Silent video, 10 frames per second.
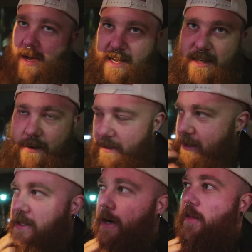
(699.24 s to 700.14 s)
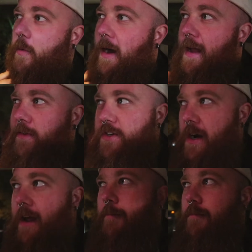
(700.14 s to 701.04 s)
I definitely just got in the way of a
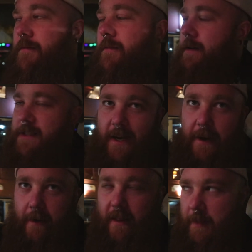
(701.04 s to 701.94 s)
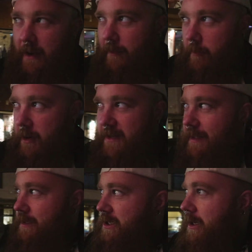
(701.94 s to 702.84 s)
tram. I was standing right in the middle of the road to
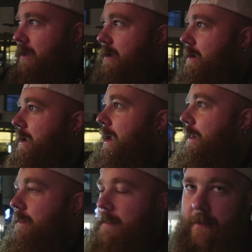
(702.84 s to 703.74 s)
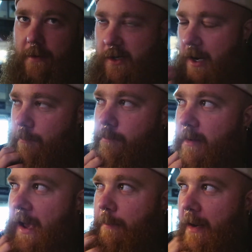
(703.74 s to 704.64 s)
get the shot, and the
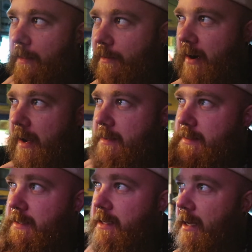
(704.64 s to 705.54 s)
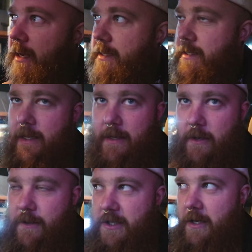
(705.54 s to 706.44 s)
tram came down the tracks and I still hadn't
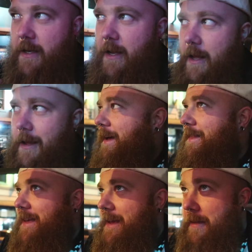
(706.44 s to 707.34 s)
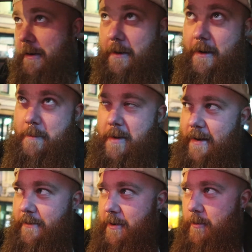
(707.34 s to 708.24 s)
got the shot. I think though I
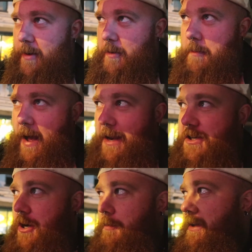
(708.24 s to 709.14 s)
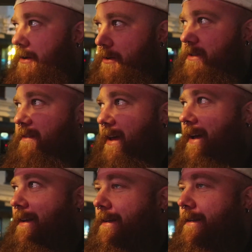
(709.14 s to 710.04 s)
might have got a real mad shot because of that.